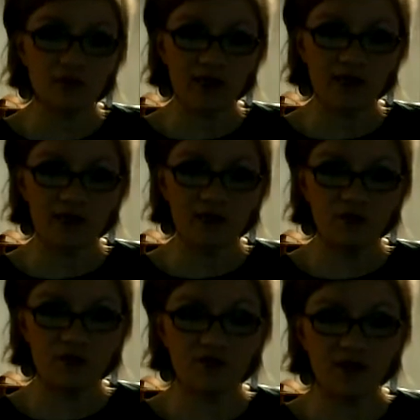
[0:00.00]
in my city
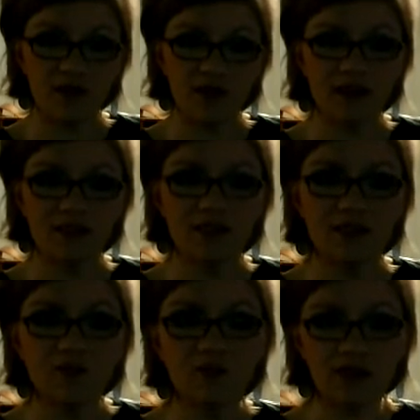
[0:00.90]
of
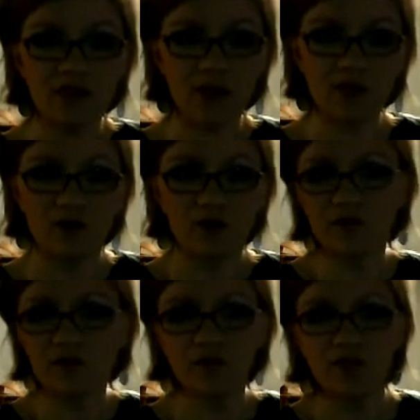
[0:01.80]
Tallahassee, but I know that it's
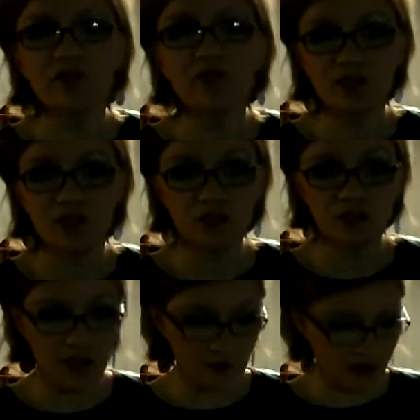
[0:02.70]
different, so you need to
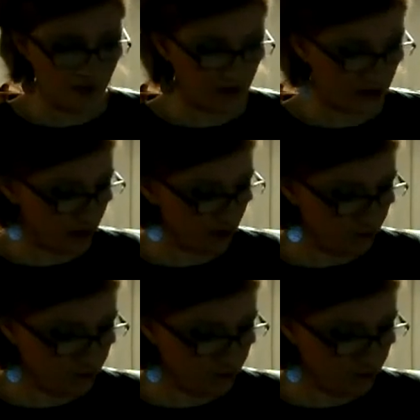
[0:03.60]
check with that first.